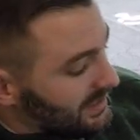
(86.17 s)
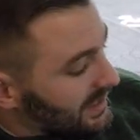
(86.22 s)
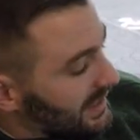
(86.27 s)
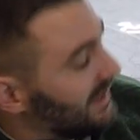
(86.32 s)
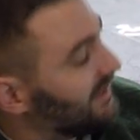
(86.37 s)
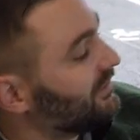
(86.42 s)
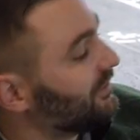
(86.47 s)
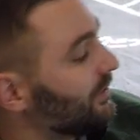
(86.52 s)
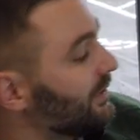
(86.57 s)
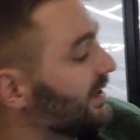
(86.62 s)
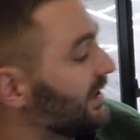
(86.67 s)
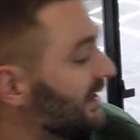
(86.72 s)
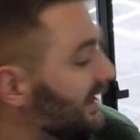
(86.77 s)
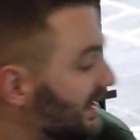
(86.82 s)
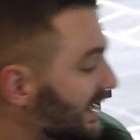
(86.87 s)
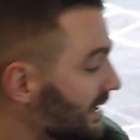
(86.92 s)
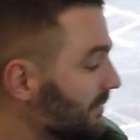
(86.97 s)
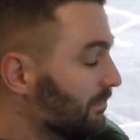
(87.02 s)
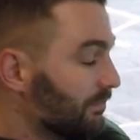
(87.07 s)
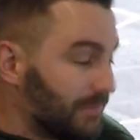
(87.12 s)
it's going to
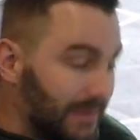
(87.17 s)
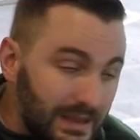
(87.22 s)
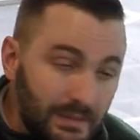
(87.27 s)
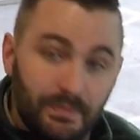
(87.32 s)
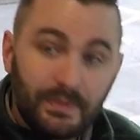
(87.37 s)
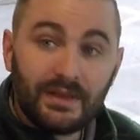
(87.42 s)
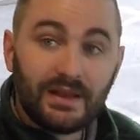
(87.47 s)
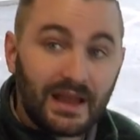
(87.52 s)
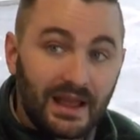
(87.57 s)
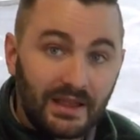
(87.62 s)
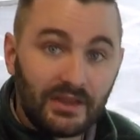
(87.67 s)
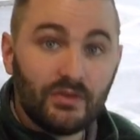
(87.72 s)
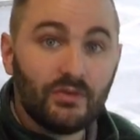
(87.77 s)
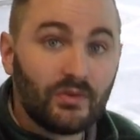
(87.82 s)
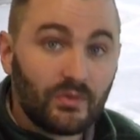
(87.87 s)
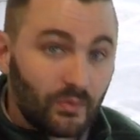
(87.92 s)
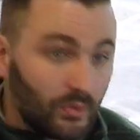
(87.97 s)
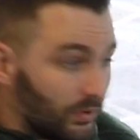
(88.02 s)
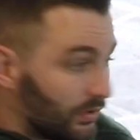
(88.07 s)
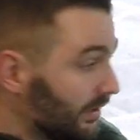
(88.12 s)
keep beeping at you
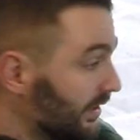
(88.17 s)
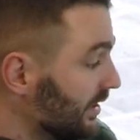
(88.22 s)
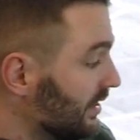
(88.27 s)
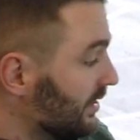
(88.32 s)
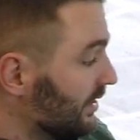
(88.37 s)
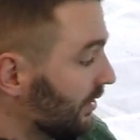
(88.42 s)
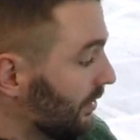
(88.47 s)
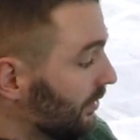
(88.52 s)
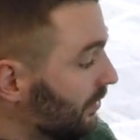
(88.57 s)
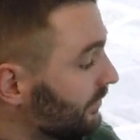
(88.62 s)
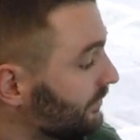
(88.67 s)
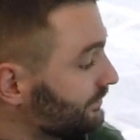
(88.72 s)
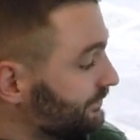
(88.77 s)
and warning you,